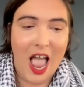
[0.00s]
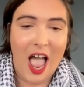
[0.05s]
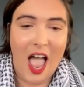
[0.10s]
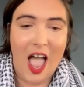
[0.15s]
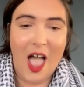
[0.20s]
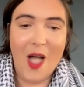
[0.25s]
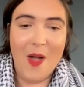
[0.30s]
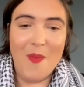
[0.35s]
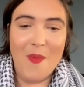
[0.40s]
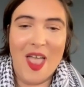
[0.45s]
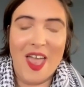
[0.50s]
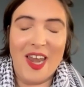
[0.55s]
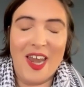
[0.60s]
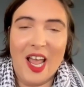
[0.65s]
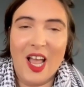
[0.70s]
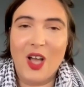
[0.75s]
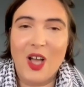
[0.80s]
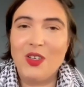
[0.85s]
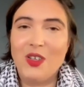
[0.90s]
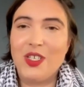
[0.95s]
and
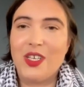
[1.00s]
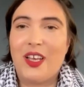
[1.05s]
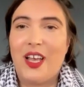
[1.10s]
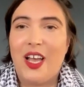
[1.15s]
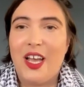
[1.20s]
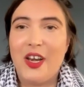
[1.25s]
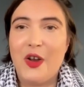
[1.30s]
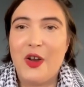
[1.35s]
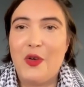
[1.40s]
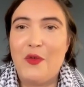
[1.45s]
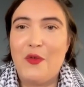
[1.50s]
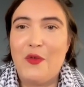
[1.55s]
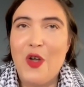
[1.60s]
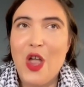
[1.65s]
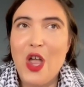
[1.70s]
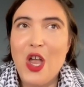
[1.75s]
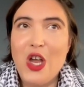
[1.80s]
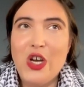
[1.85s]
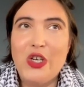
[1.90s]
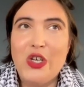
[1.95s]
how to kind of
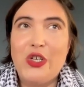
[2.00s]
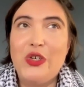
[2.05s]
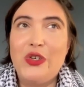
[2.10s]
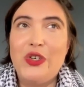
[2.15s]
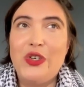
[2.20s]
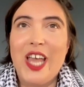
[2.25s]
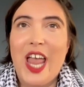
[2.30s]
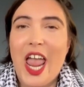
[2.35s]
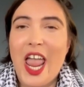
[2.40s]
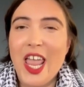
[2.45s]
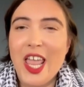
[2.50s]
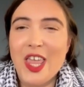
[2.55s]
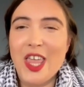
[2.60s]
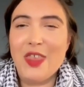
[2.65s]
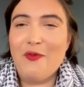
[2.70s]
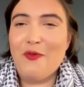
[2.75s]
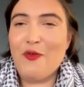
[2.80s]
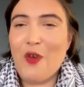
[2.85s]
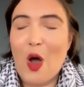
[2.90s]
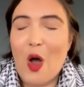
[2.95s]
to
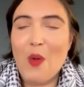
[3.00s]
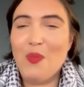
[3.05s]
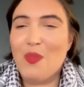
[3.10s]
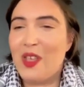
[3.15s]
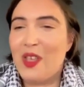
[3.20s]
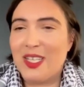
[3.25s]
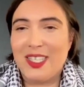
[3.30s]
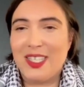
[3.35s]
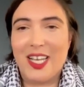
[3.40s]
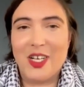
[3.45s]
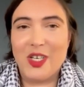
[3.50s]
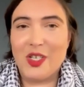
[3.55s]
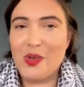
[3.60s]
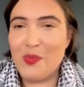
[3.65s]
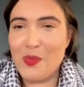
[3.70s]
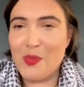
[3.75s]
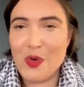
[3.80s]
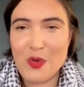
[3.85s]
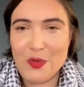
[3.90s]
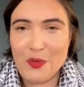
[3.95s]
take from this and
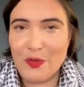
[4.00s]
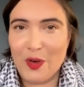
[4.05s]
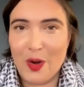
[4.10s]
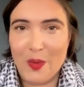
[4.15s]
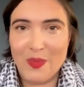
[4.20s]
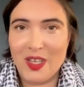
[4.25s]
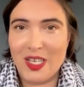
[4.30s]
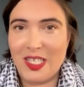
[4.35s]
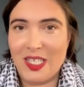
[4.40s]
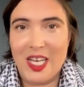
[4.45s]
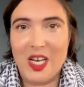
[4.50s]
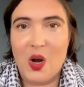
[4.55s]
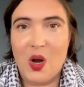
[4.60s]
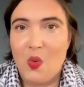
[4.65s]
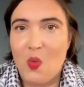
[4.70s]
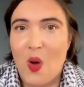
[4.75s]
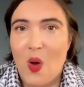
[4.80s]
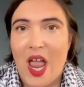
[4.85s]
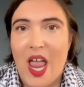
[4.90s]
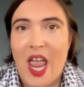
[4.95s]
to move from this in
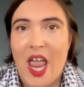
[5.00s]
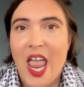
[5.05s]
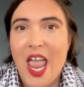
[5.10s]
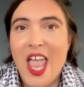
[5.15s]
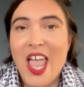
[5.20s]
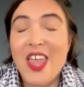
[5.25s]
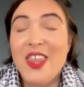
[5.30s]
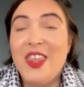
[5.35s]
a way